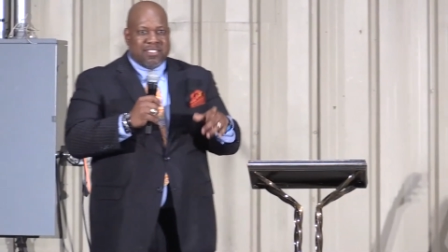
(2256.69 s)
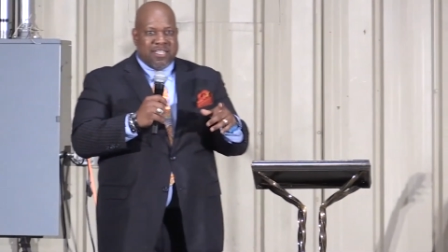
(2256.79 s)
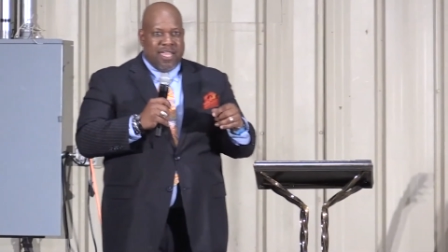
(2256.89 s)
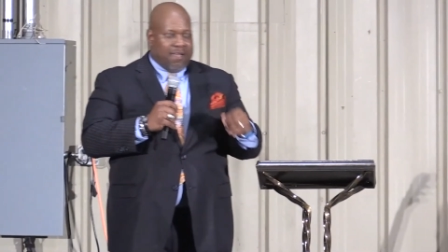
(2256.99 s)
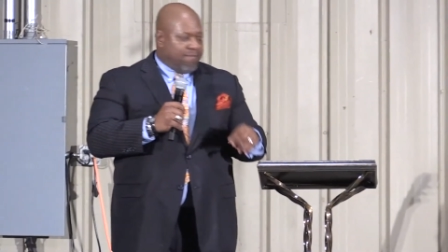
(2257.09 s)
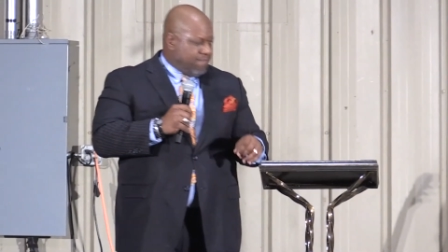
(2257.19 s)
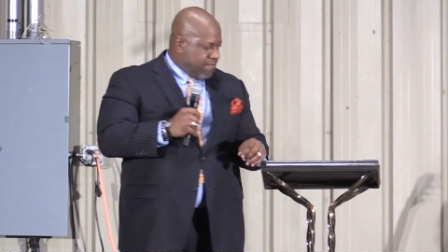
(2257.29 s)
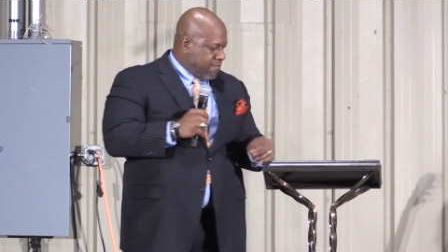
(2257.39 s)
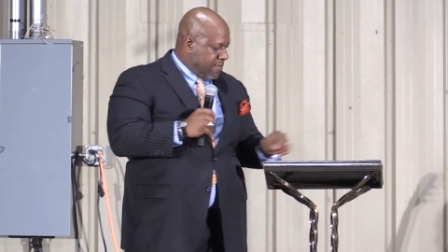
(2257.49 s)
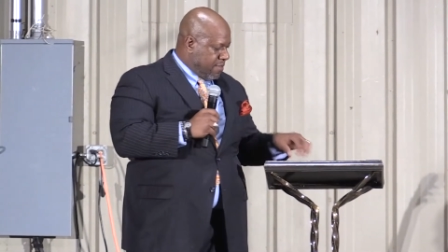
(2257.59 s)
His name,
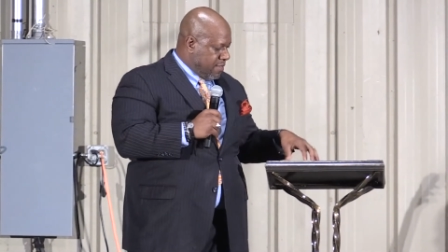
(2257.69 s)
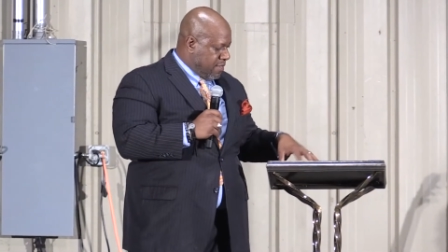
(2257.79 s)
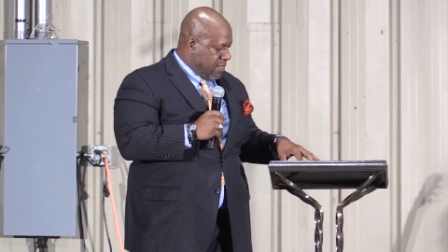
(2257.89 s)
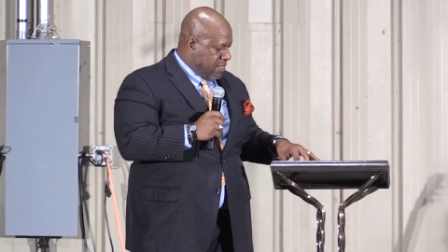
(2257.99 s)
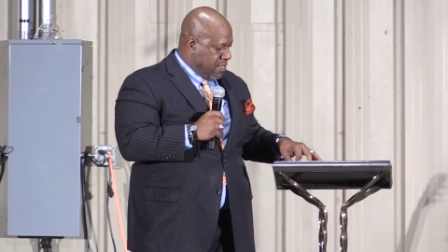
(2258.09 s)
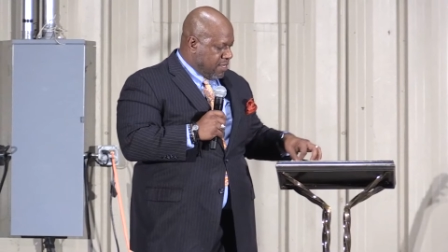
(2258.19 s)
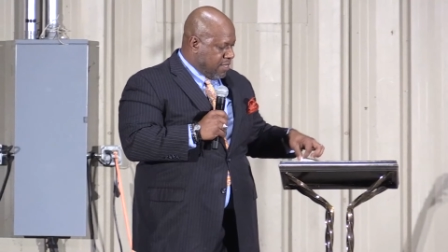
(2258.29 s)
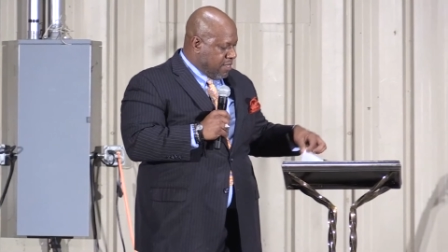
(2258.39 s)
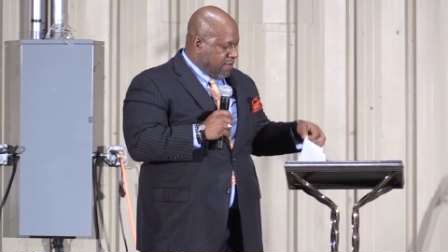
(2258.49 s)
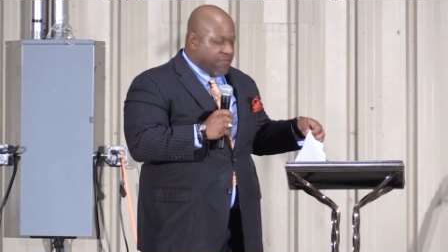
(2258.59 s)

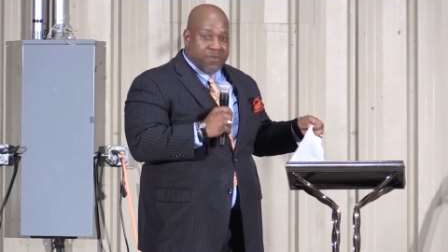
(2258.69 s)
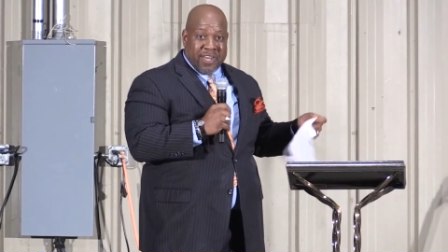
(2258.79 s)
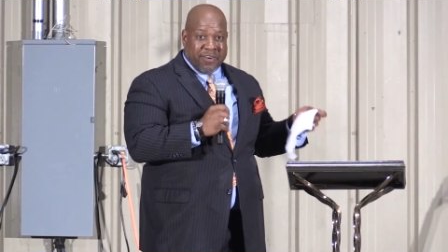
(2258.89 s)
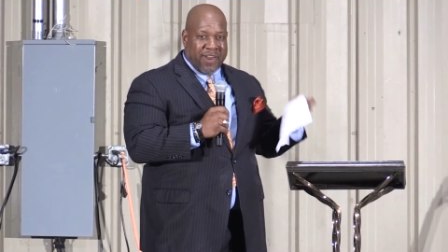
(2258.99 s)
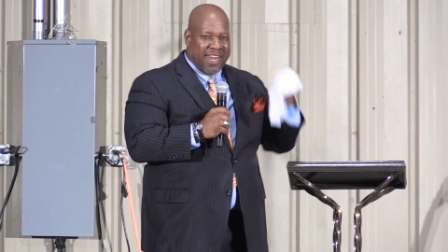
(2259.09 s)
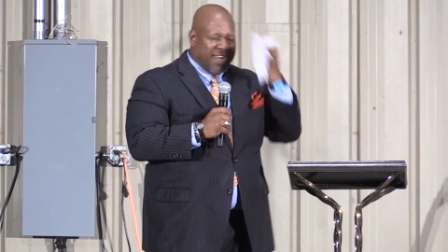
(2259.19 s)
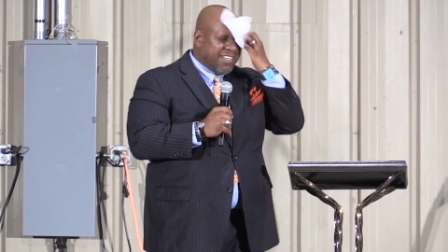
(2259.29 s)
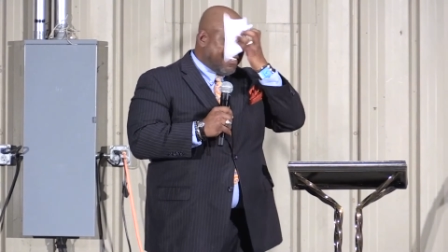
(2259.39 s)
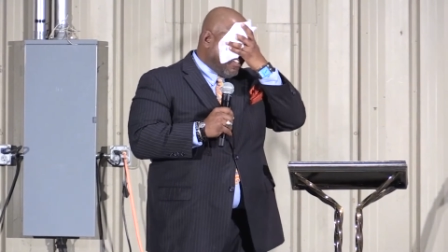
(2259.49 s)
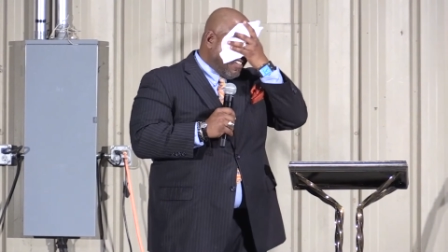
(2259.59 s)
Fred
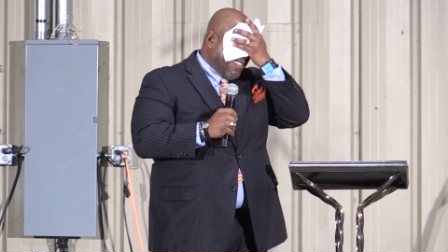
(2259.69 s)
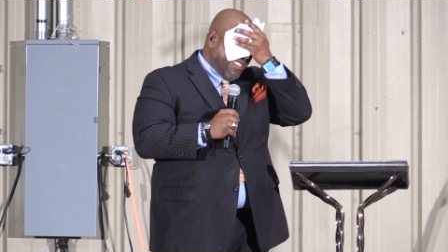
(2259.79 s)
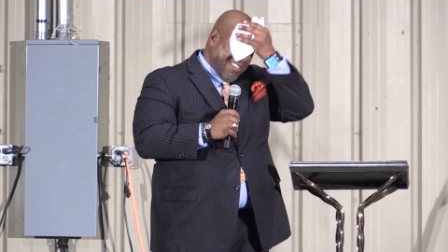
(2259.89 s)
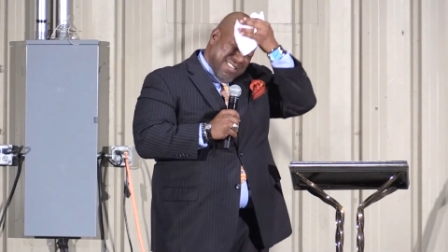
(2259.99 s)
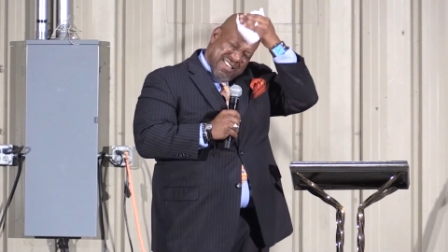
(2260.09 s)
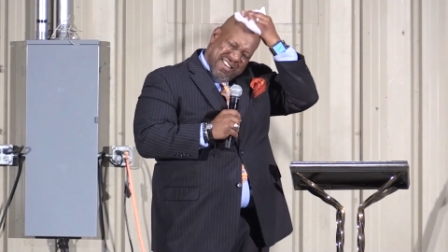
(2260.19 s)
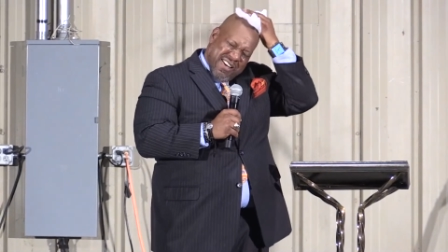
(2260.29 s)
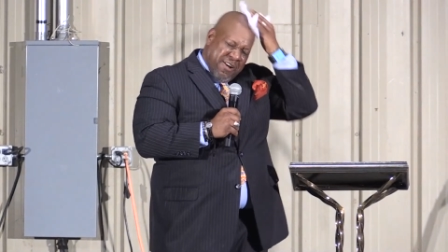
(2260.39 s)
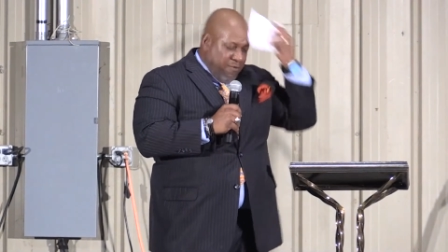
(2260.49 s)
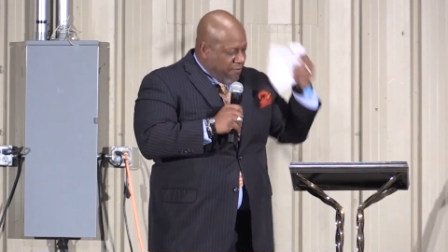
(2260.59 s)
Craddock.
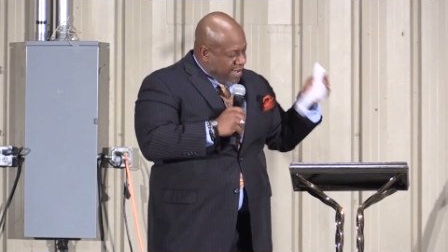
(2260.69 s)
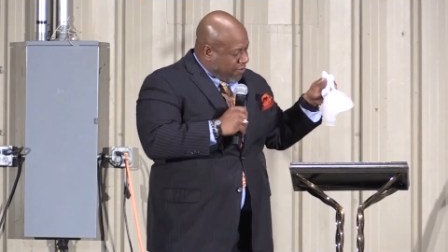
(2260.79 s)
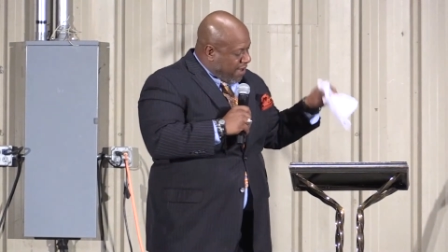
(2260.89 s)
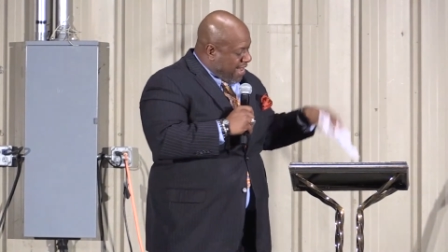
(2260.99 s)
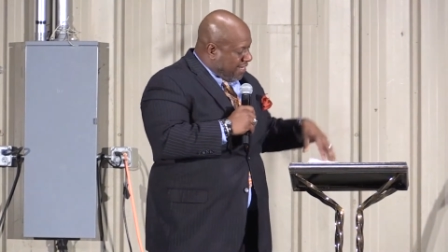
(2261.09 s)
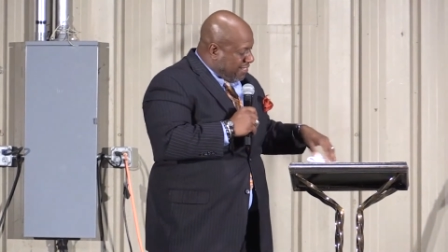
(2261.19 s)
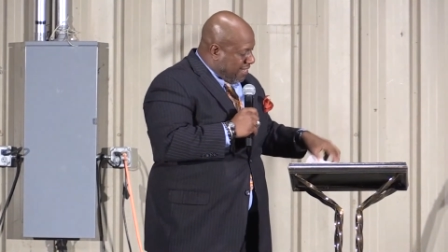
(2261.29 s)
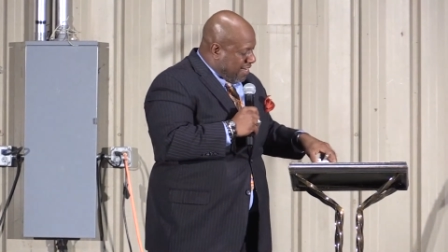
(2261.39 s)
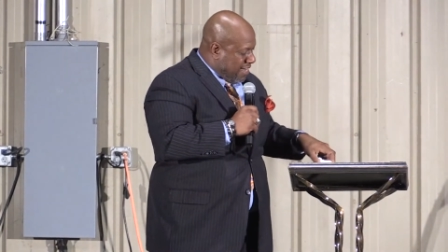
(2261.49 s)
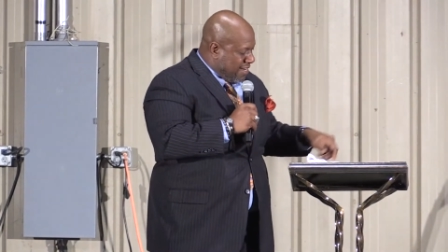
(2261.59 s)
Fred Craddock
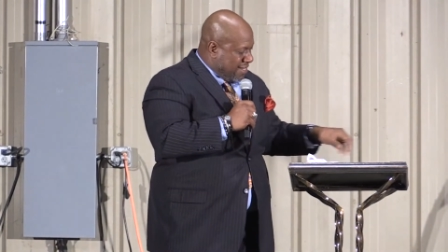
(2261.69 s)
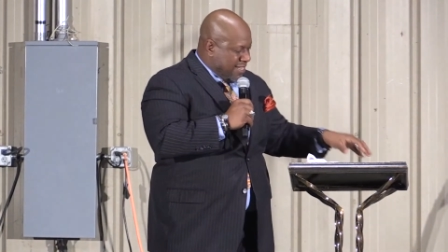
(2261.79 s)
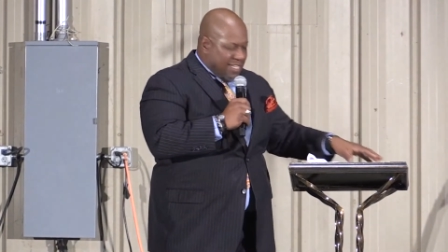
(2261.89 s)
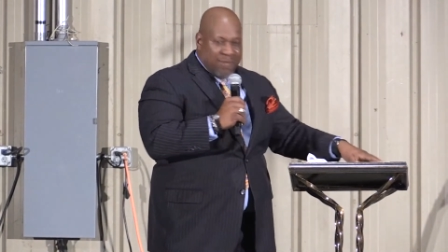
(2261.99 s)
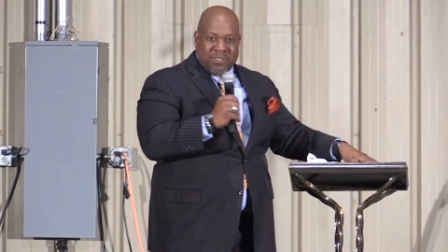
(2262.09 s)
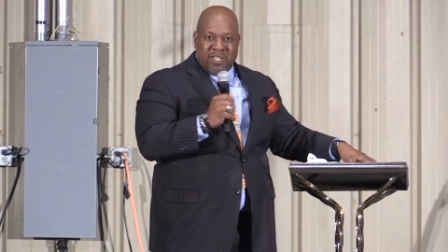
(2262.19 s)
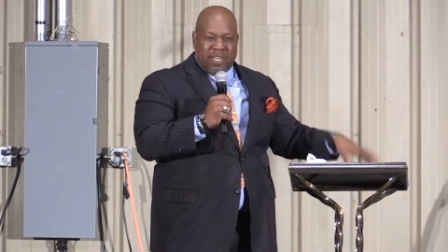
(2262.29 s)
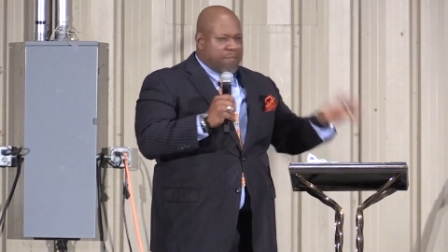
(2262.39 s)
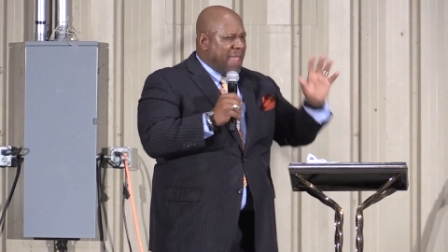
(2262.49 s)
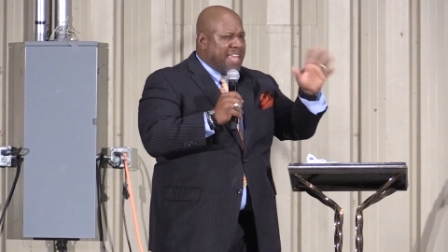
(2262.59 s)
said he was ugly.